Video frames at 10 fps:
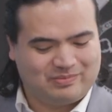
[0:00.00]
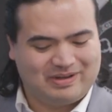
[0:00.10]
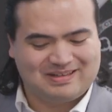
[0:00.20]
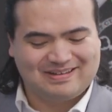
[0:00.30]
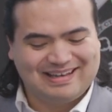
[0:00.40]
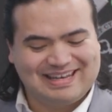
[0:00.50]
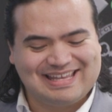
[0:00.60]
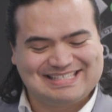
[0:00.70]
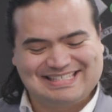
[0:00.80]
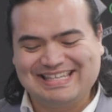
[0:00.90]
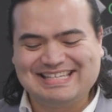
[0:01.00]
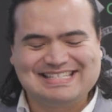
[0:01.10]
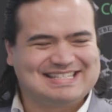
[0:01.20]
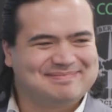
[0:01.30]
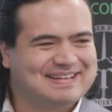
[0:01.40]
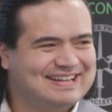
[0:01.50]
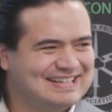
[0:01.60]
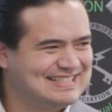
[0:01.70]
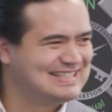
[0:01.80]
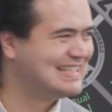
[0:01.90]
my goodness, this is
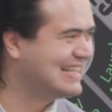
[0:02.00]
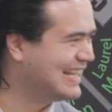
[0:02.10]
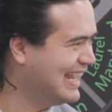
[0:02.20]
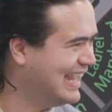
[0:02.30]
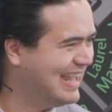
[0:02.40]
embarrassing.